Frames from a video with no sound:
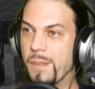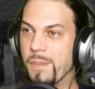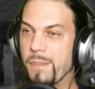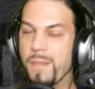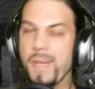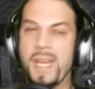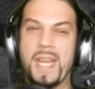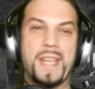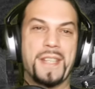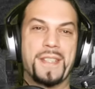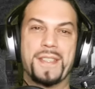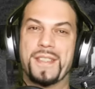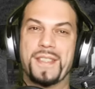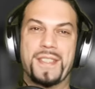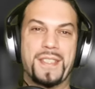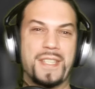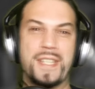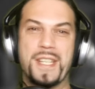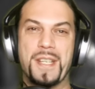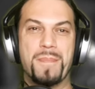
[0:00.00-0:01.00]
Man,
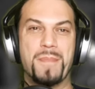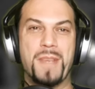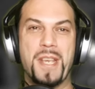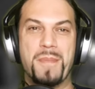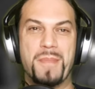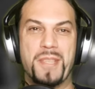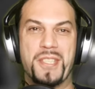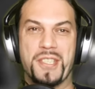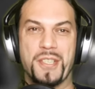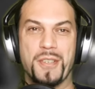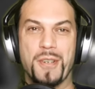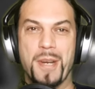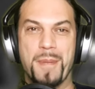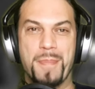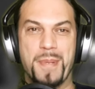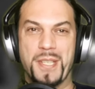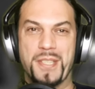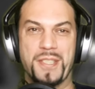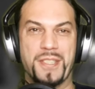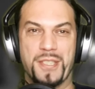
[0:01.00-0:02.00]
it made me so
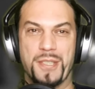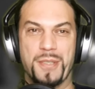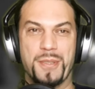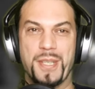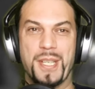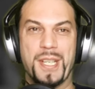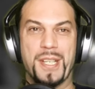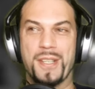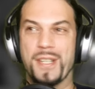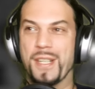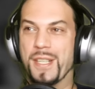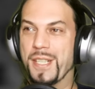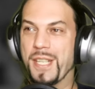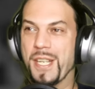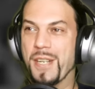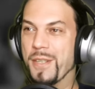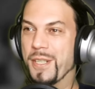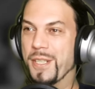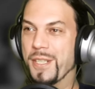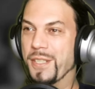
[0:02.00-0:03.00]
happy to hear
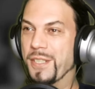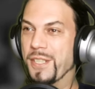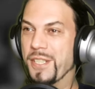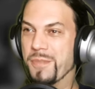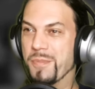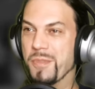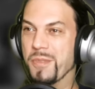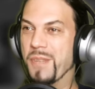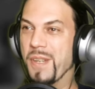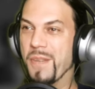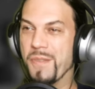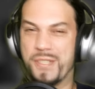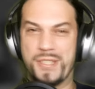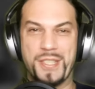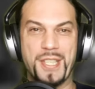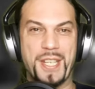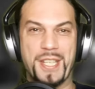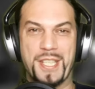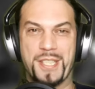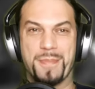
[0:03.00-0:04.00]
Hungarian in this movie. I was
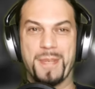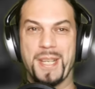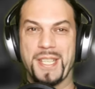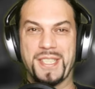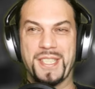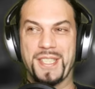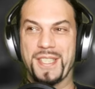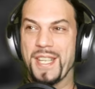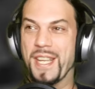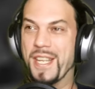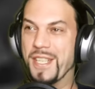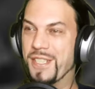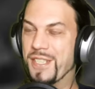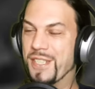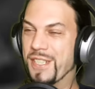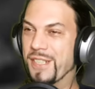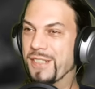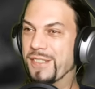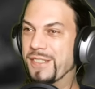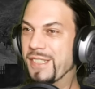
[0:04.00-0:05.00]
not expecting that, you
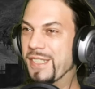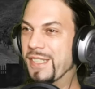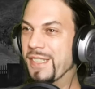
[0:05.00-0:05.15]
know?